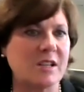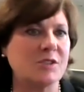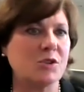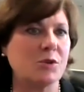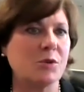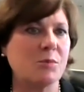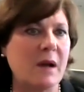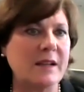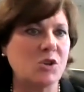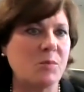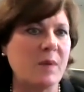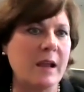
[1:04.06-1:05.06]
under my
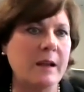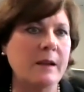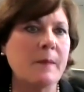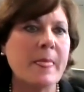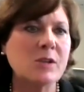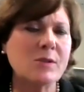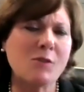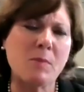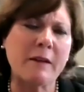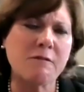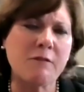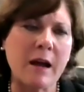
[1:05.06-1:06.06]
domain. So
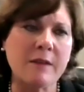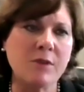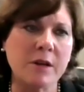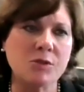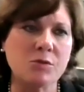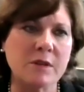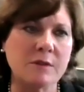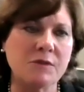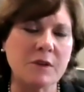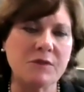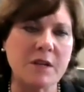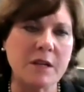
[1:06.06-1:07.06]
about
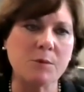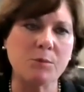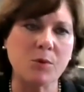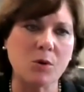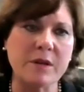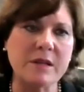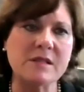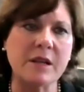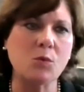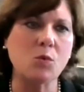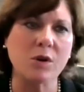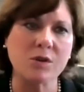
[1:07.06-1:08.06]
550 employees
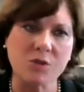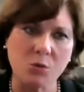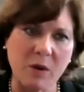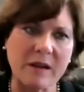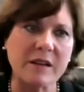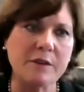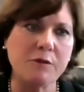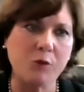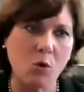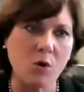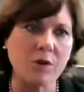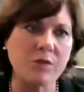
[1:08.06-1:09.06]
that work directly
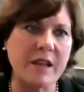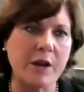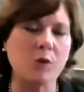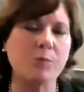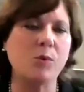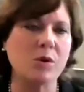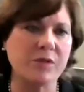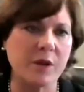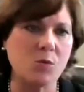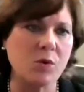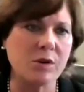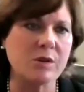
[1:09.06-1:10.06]
for the airport,
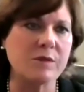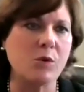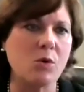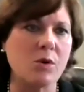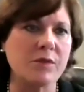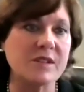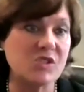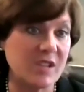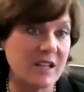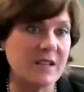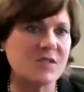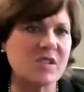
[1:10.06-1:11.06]
that work for the
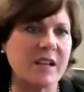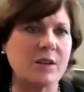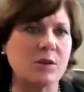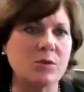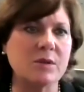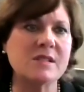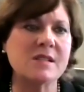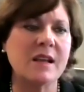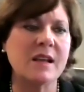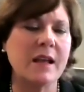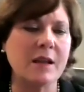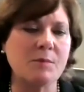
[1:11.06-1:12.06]
city of St. Louis
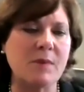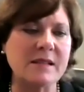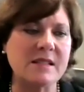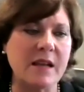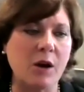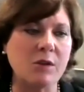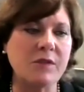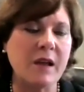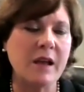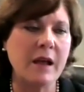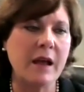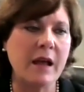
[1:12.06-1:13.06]
and myself.
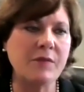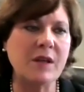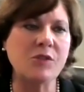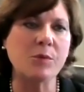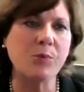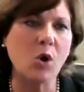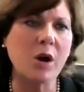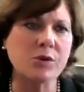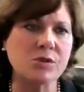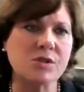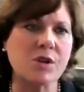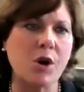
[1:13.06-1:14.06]
And then the
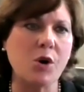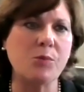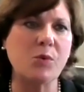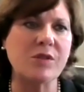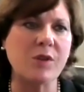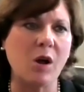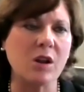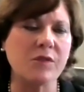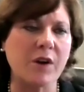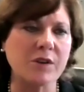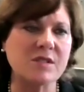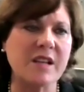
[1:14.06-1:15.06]
broader scope with all
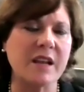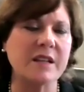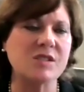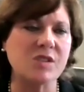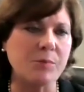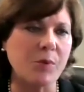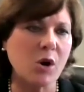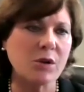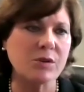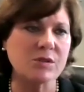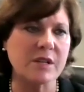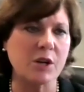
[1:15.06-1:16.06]
of our tenants and
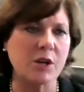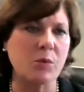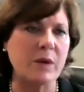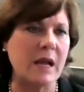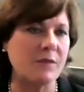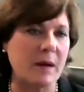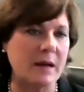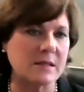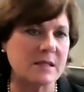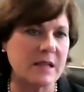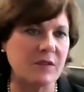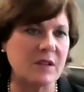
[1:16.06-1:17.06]
partners here, we have
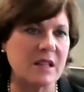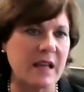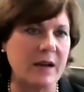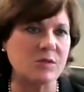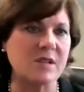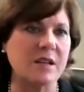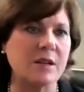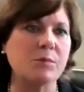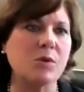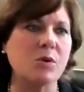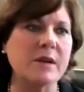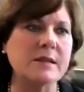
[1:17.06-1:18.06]
about 7,000
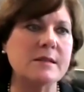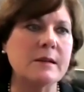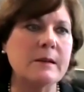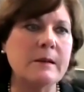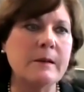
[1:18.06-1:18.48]
employees.